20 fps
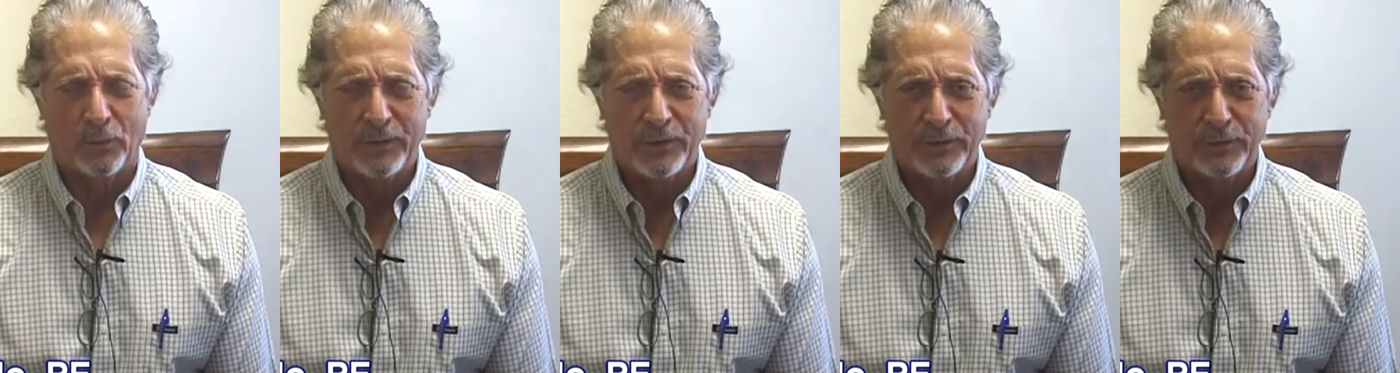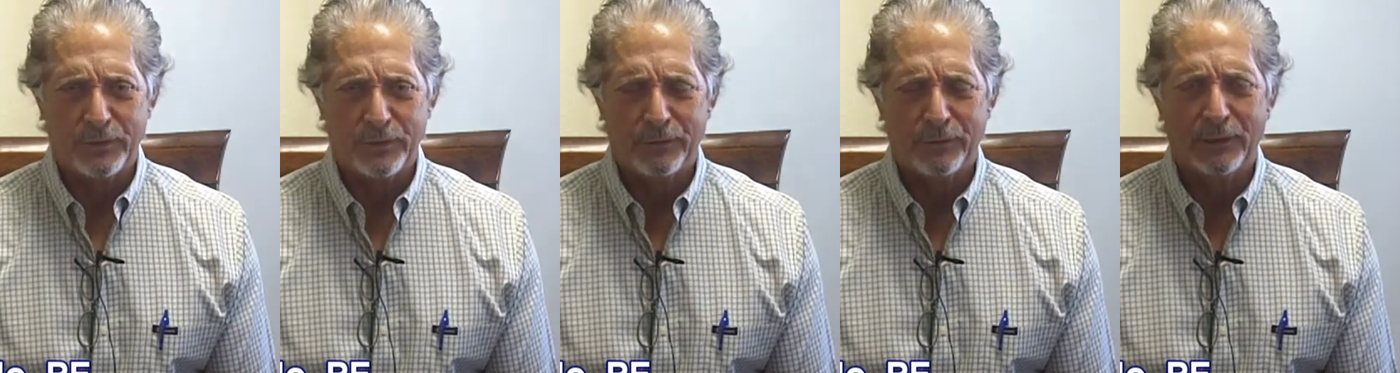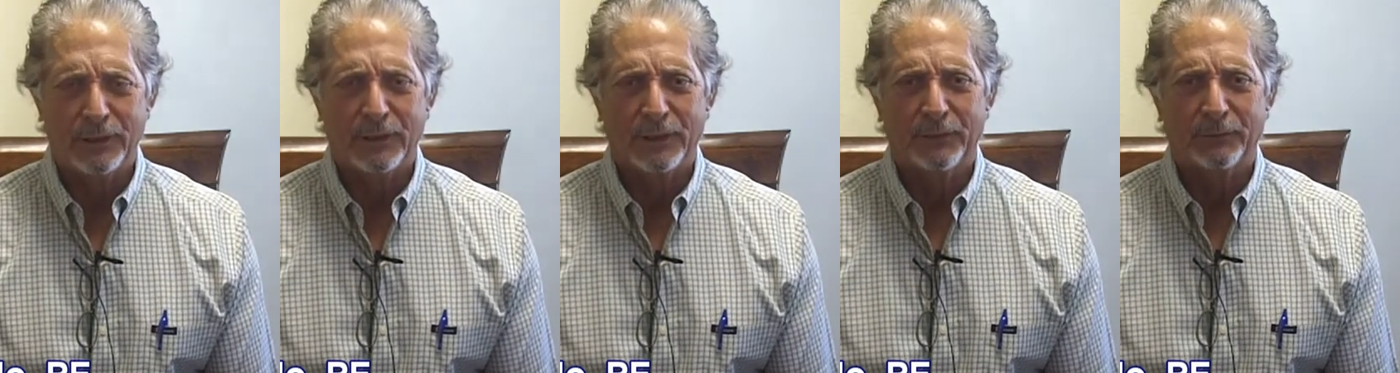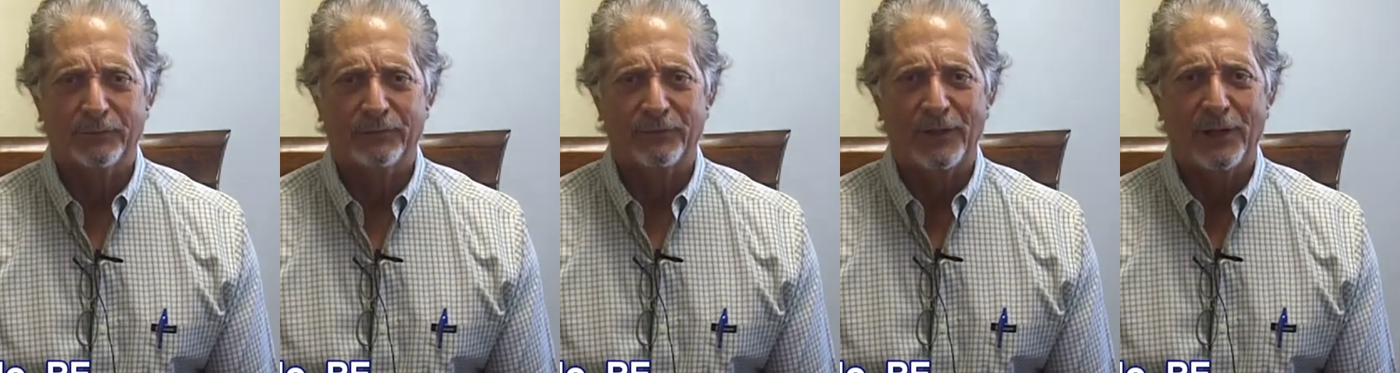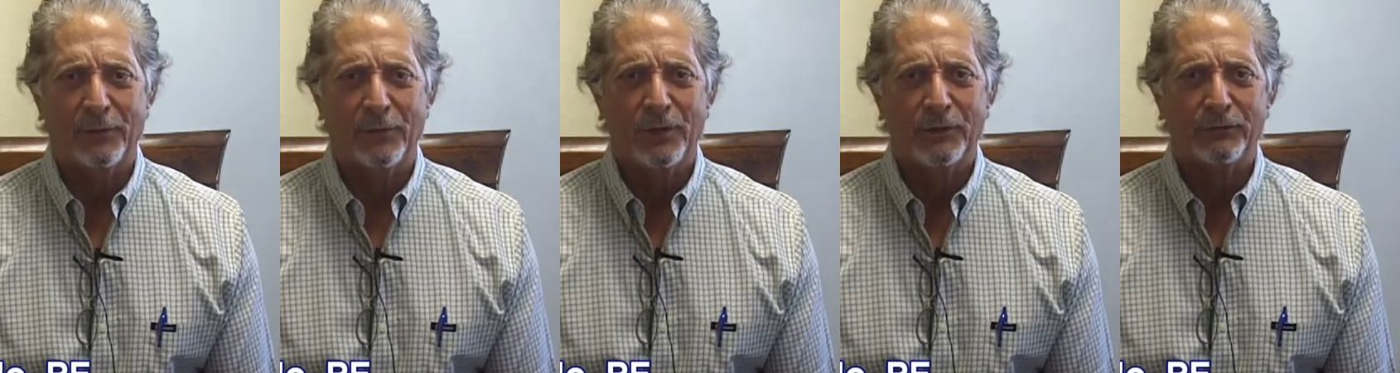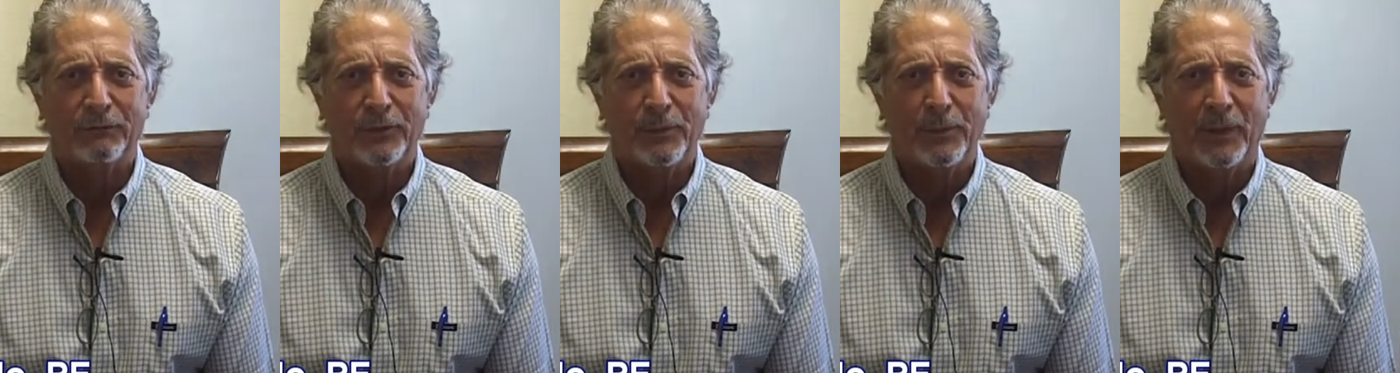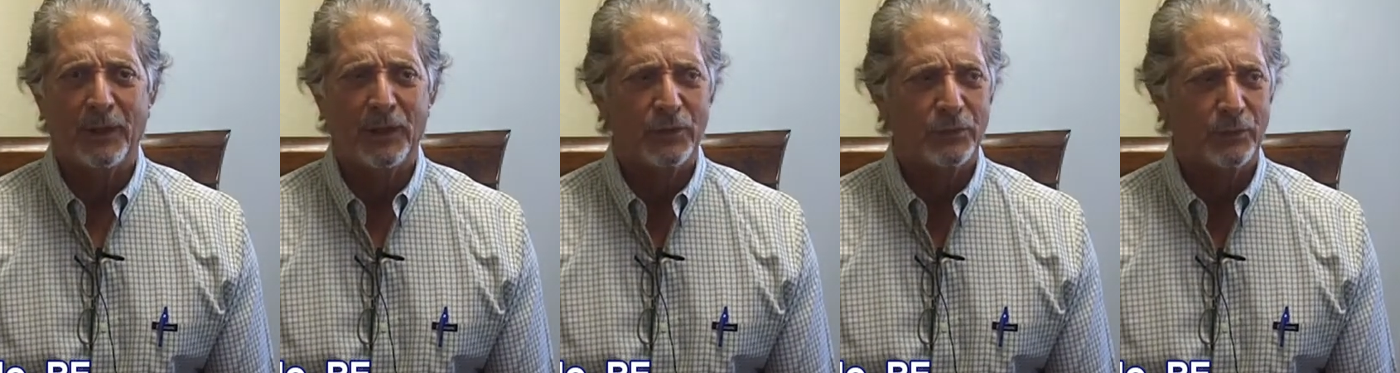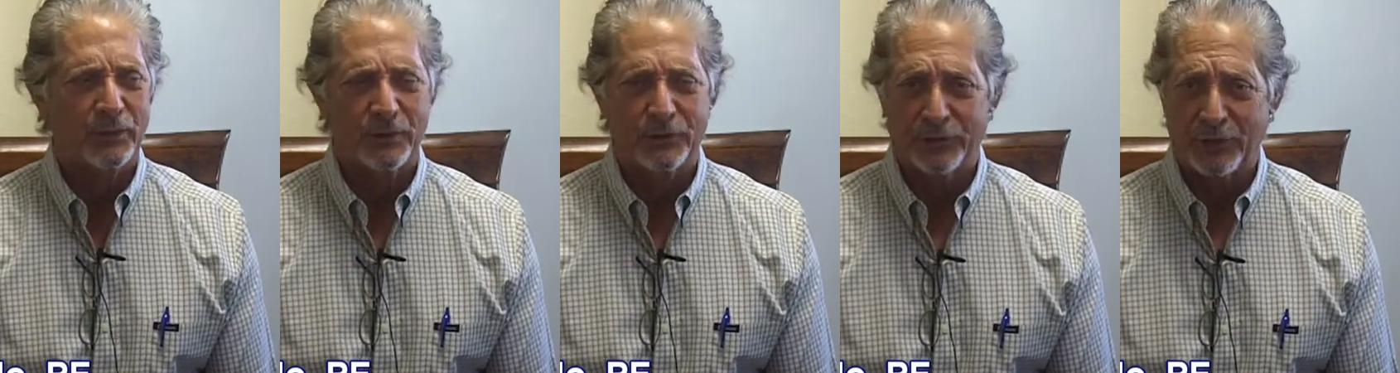We do foundation
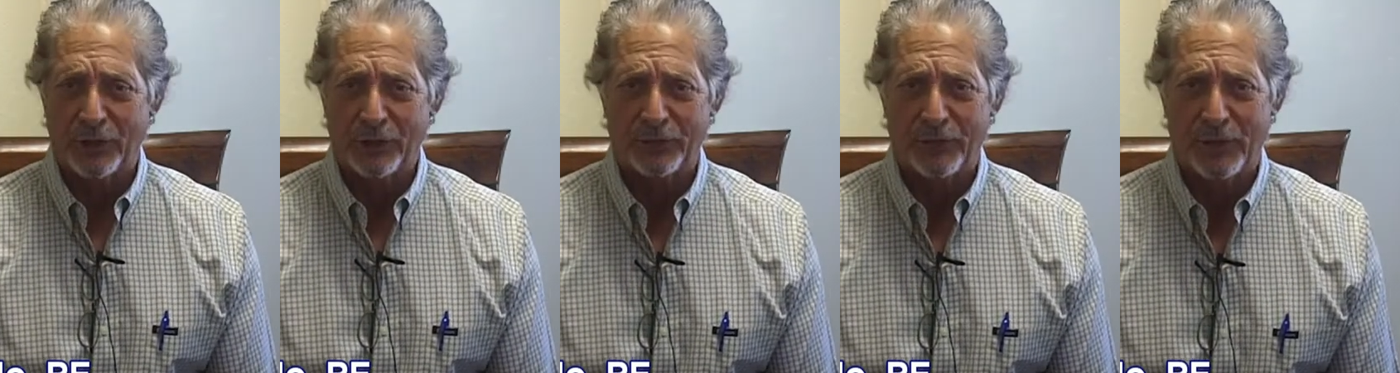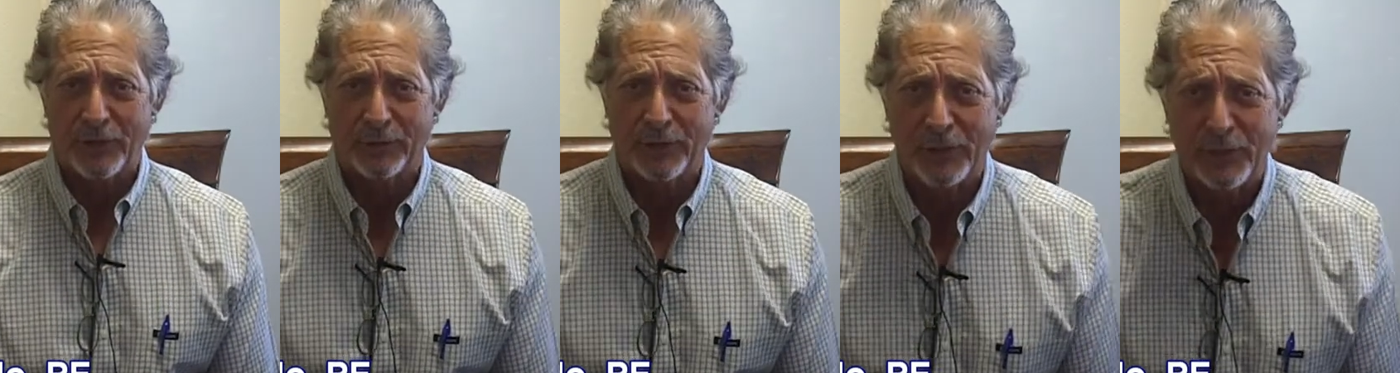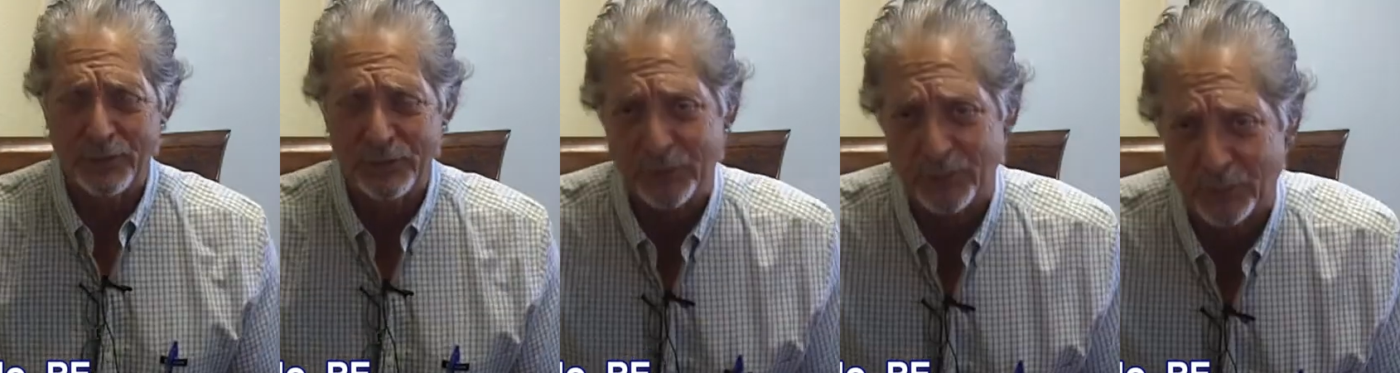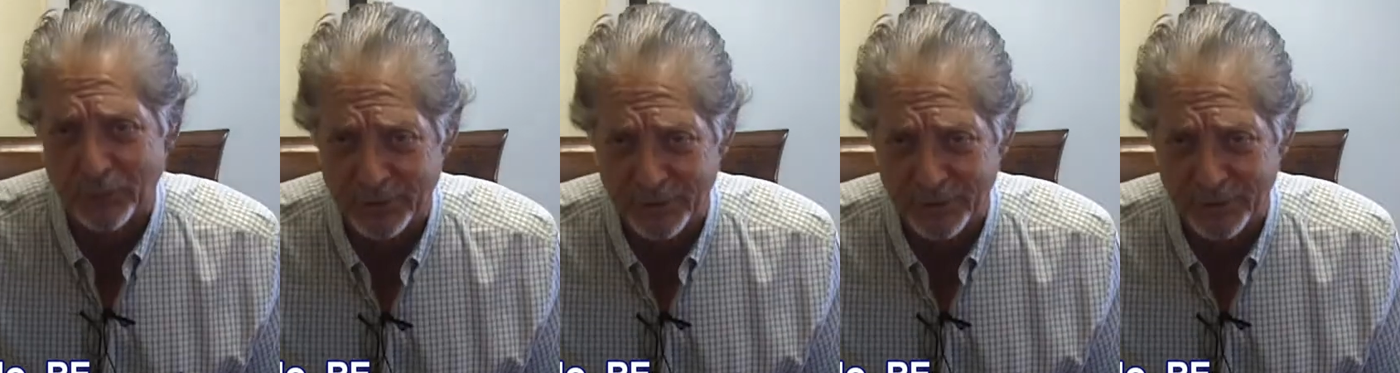repairs, we assess foundations,